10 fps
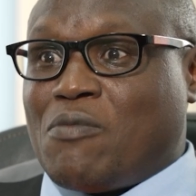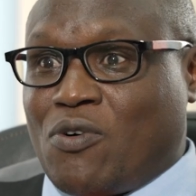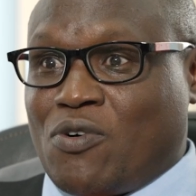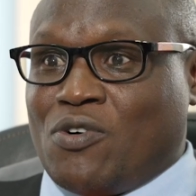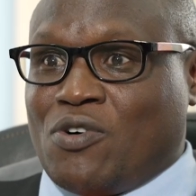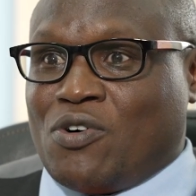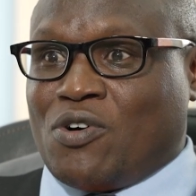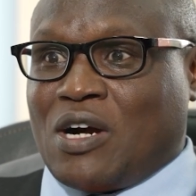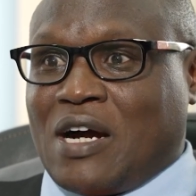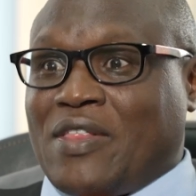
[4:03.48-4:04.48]
more
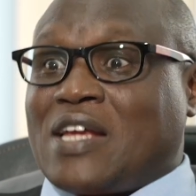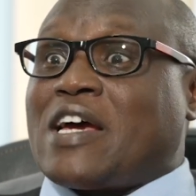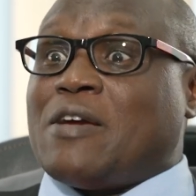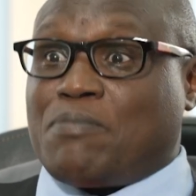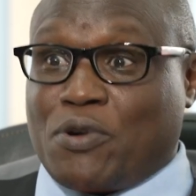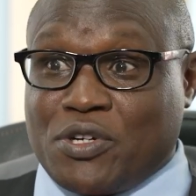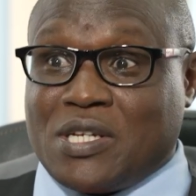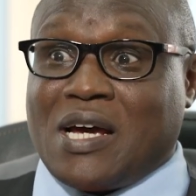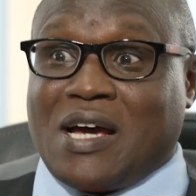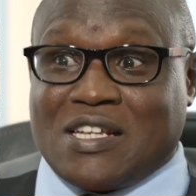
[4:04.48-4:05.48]
that are
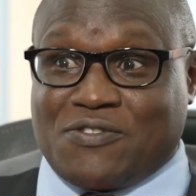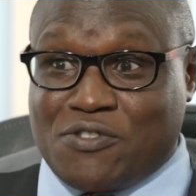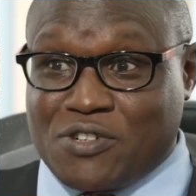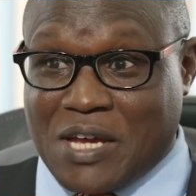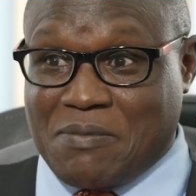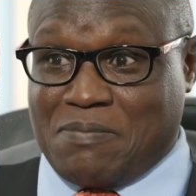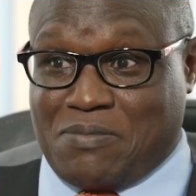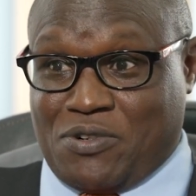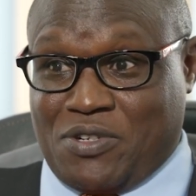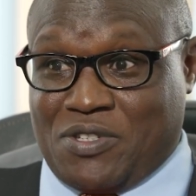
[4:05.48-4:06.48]
employed as full-time
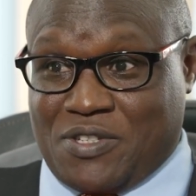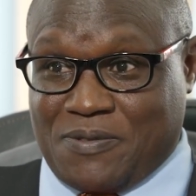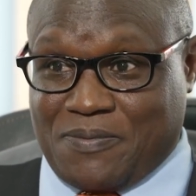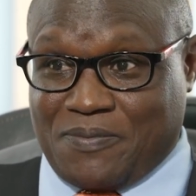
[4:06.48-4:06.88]
employees.